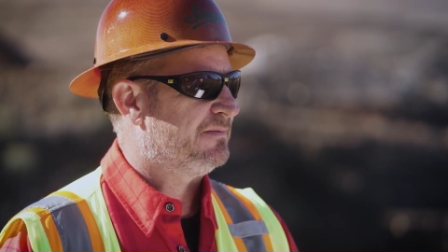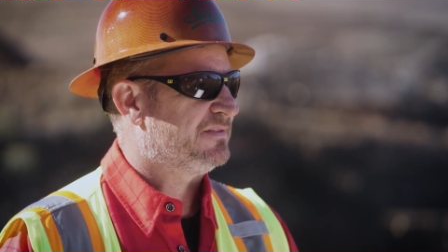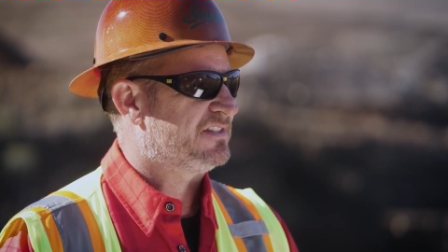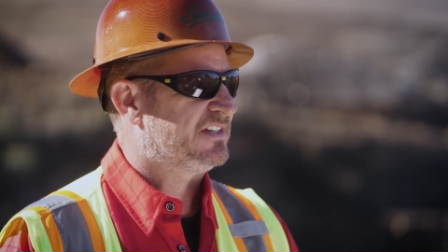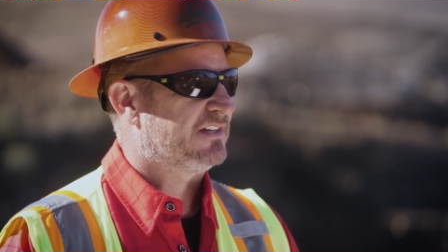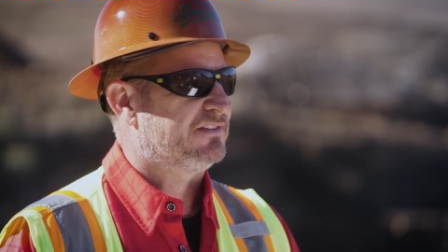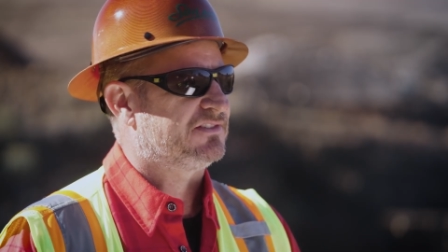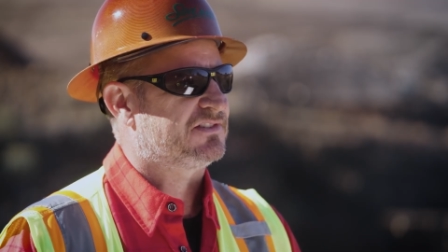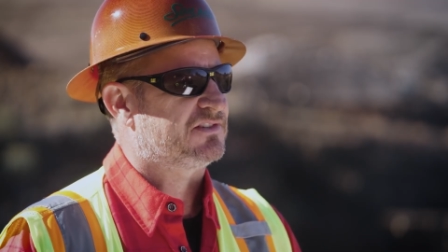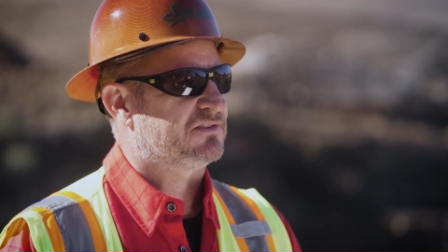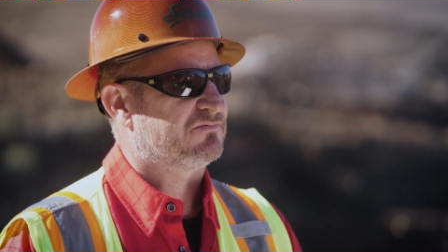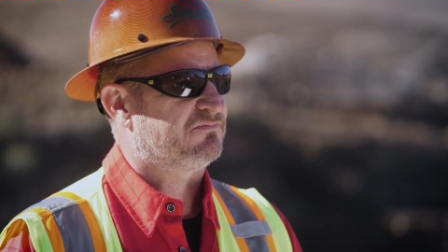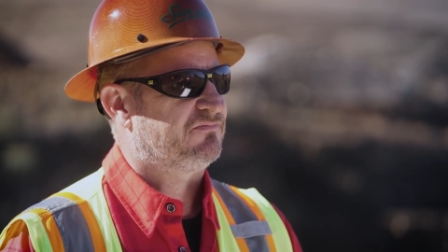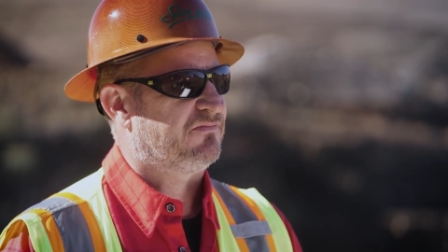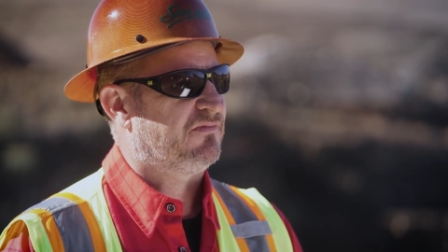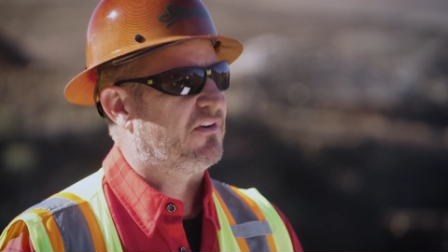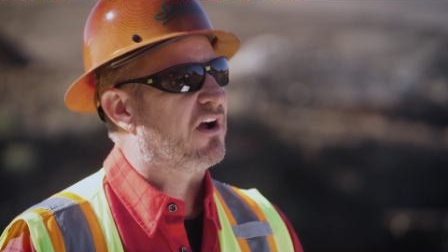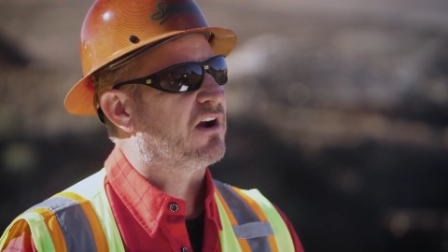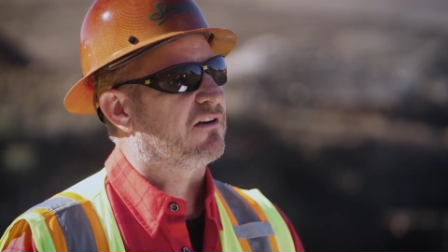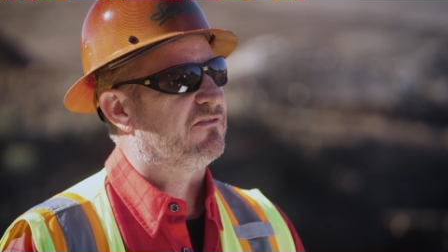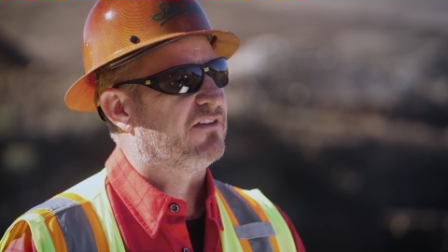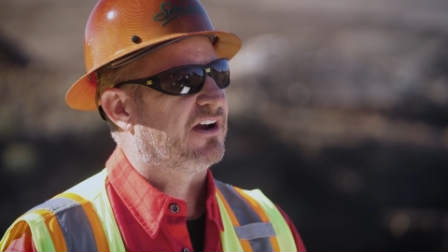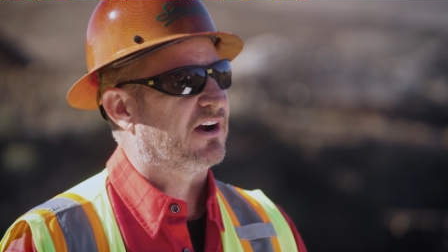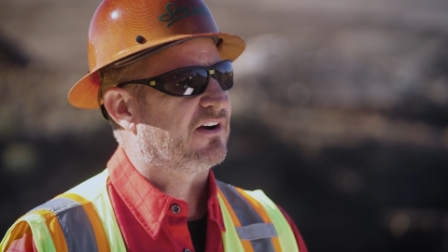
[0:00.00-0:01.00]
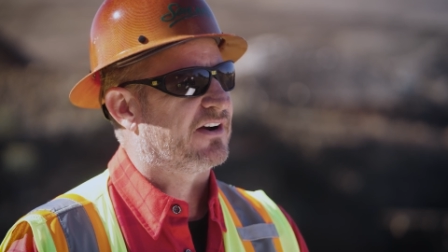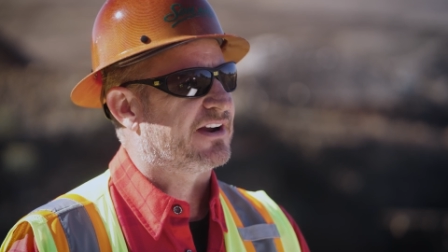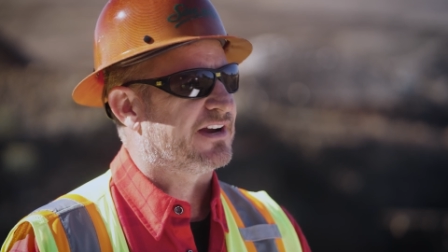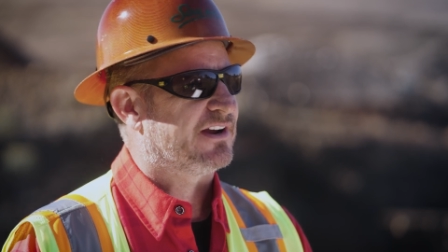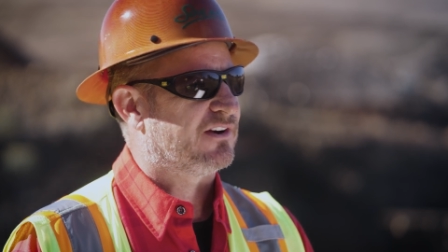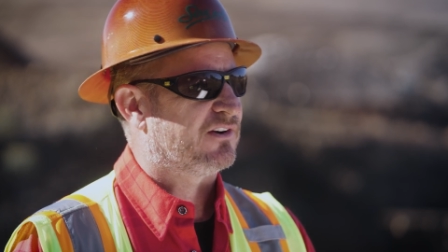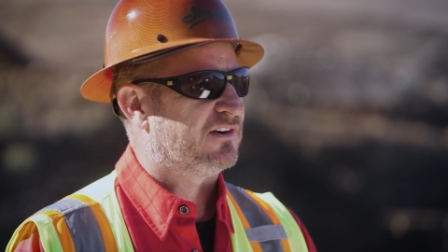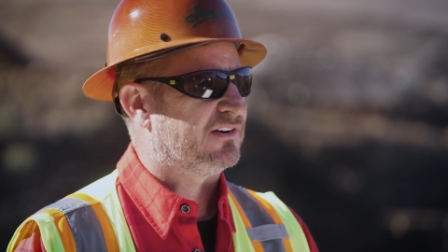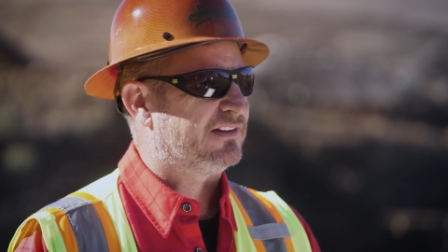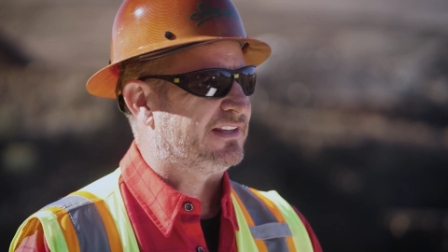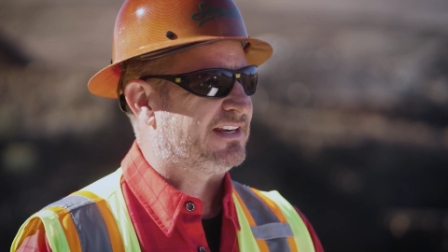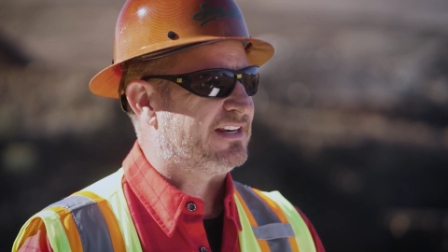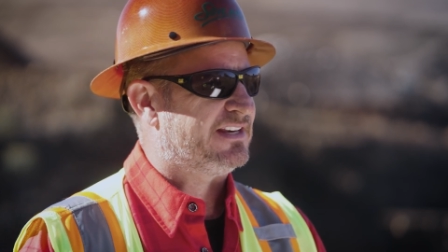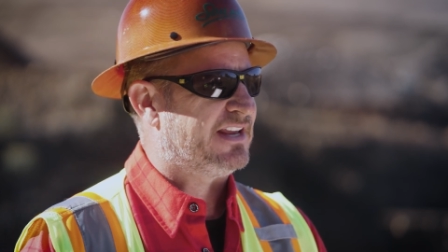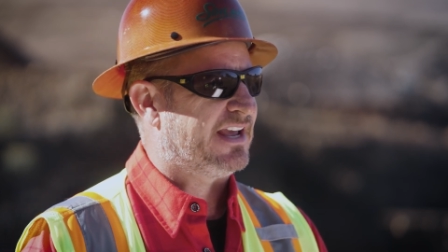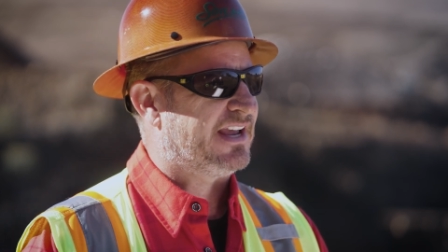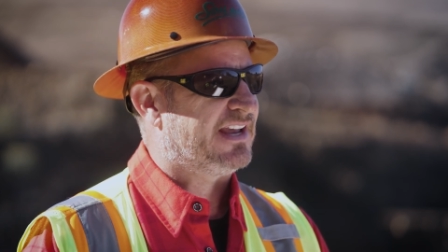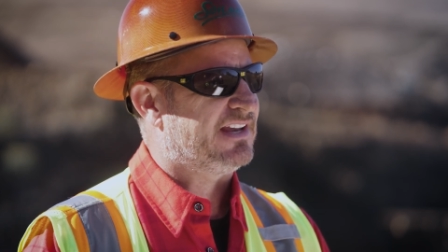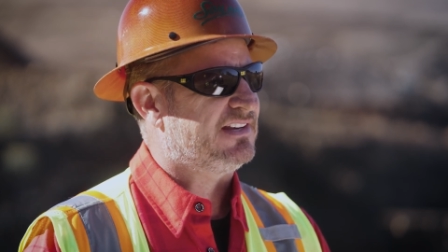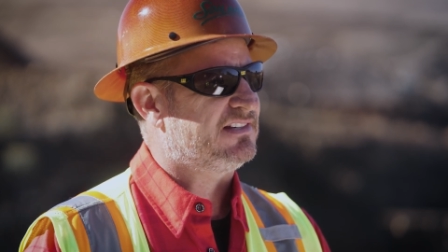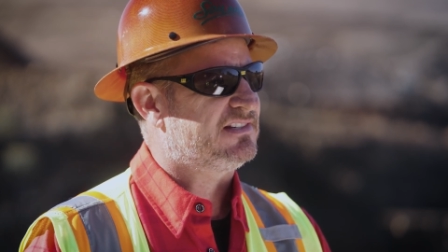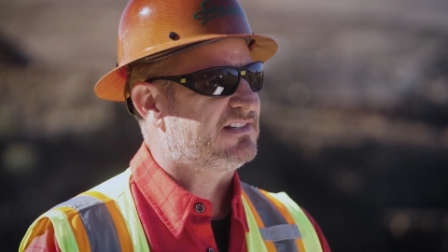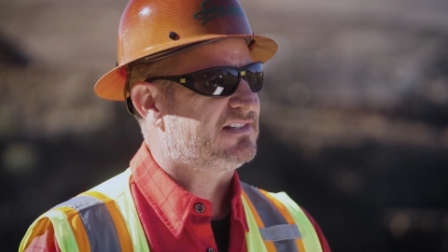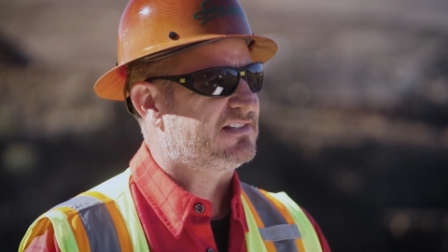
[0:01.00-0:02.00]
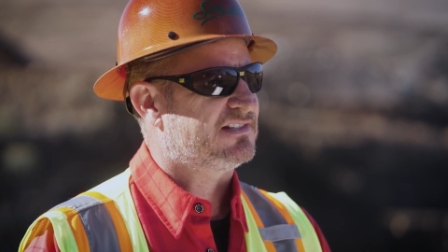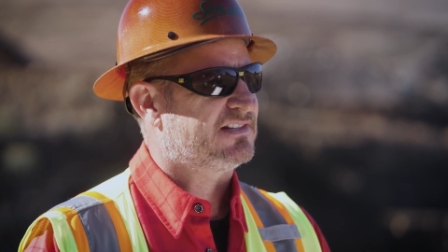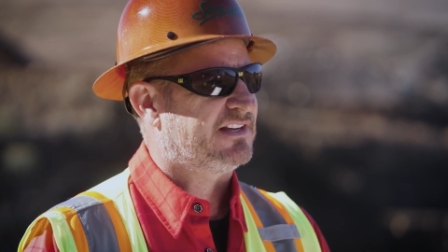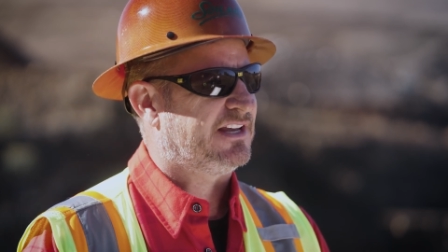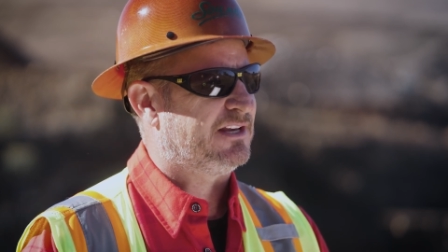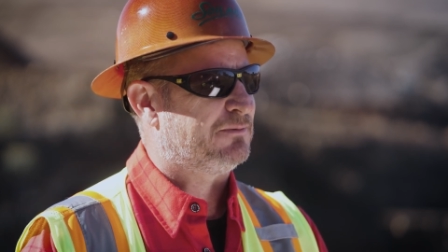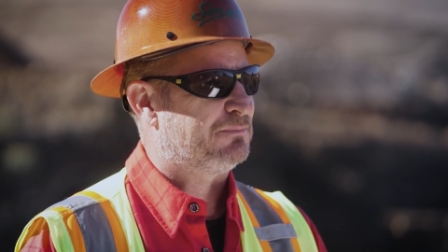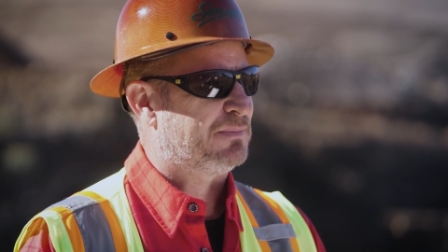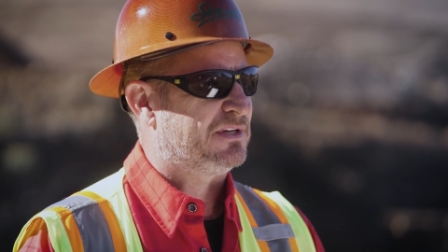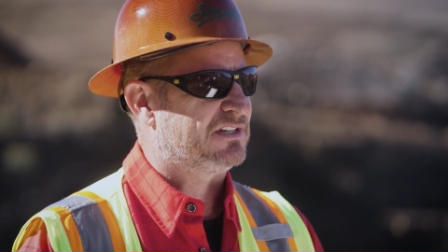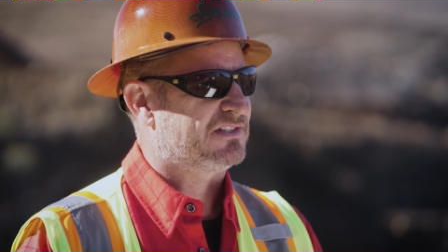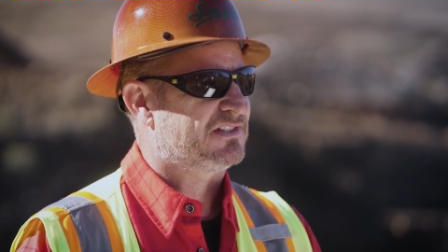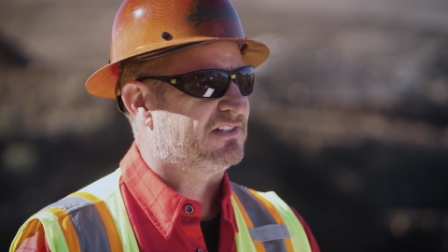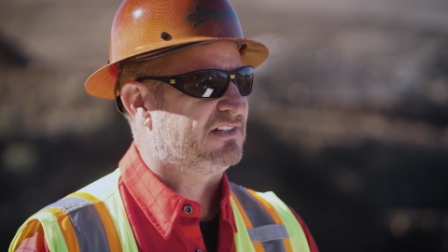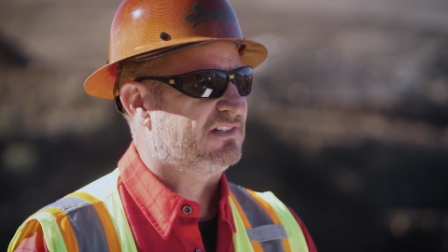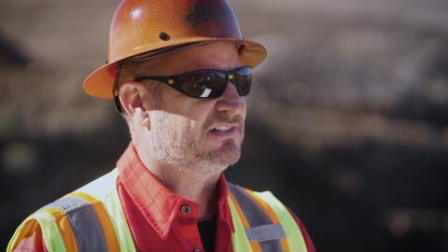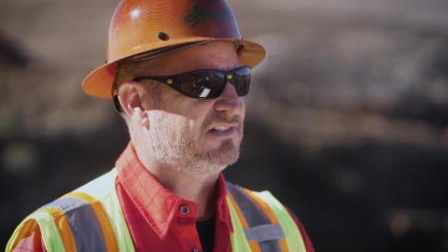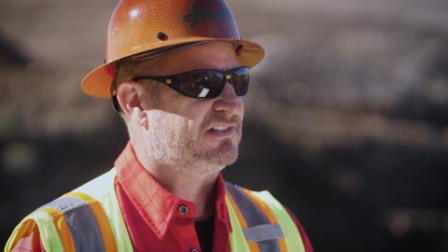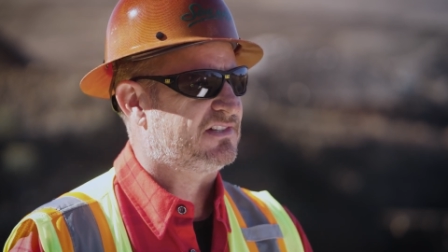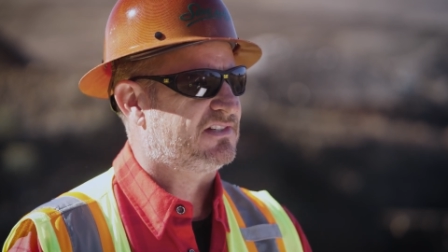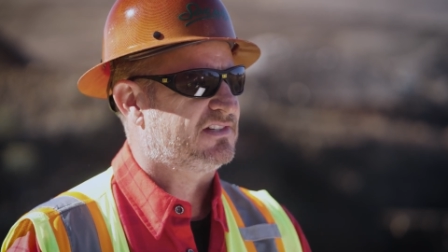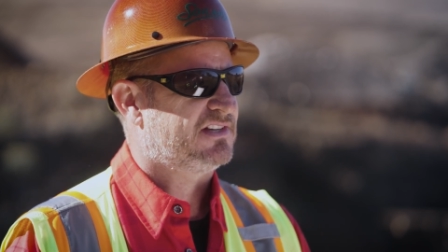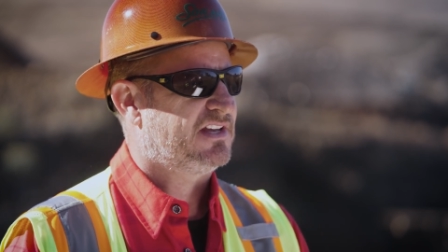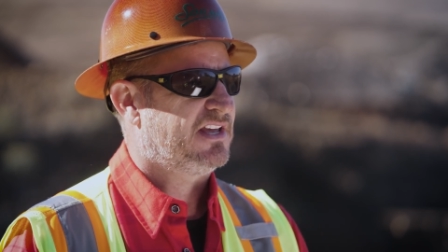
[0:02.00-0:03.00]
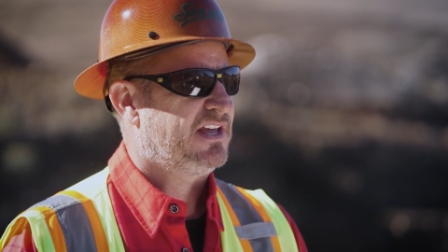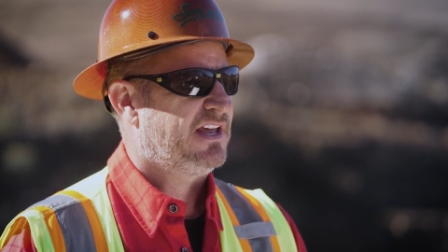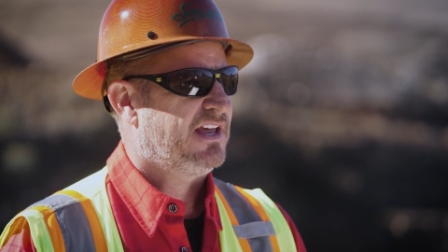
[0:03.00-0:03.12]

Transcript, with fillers: since our very early days in business.